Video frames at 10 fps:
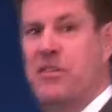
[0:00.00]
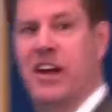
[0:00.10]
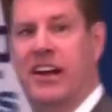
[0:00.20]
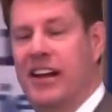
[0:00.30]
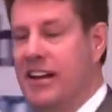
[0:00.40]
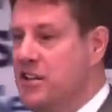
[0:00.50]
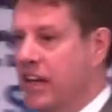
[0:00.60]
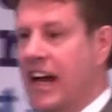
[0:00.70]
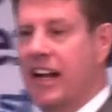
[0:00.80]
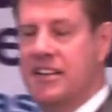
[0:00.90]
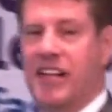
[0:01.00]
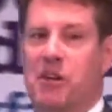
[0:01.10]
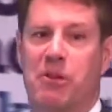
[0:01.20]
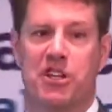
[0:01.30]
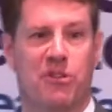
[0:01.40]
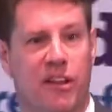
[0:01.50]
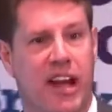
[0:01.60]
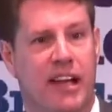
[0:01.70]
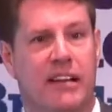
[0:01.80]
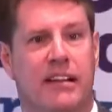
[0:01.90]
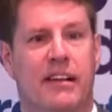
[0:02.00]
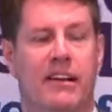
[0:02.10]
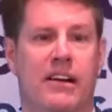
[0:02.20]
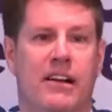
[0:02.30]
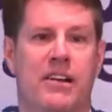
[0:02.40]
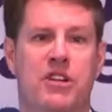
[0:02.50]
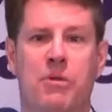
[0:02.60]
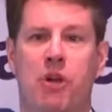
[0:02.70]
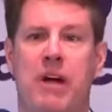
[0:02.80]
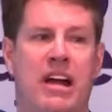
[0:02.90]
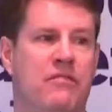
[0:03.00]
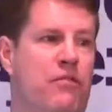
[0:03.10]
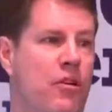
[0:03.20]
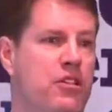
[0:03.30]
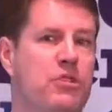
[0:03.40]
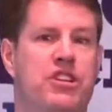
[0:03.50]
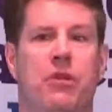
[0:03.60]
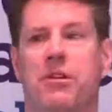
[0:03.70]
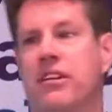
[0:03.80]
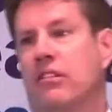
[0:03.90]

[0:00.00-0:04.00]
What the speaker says: think? And he's like, I got to take a picture of that. So we go back and forth, and we share with our